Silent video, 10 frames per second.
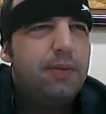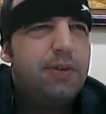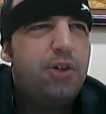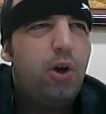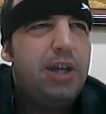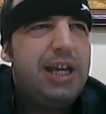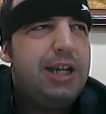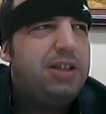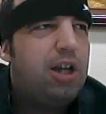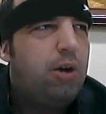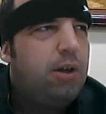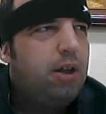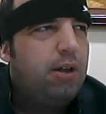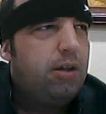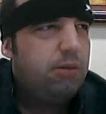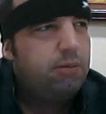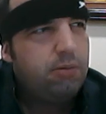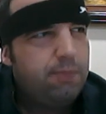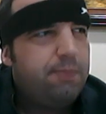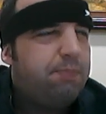There's no need, you know.
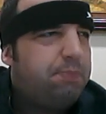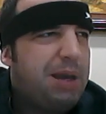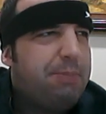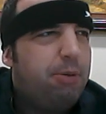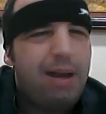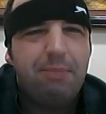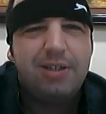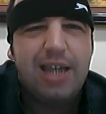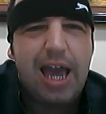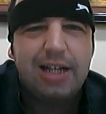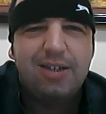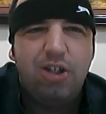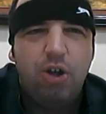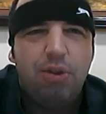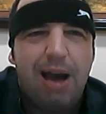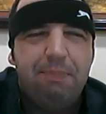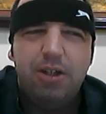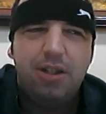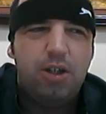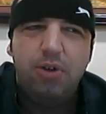People make mistakes and do that,
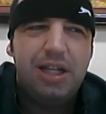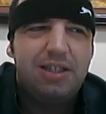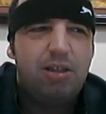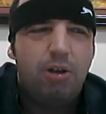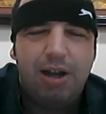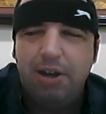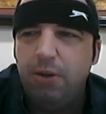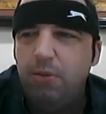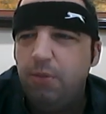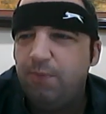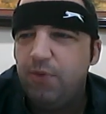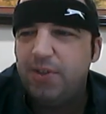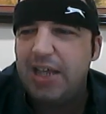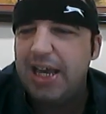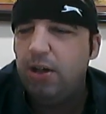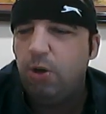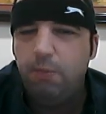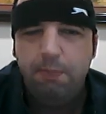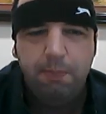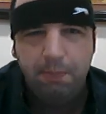but you don't need to do that, no. Just stay at
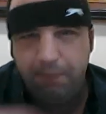home.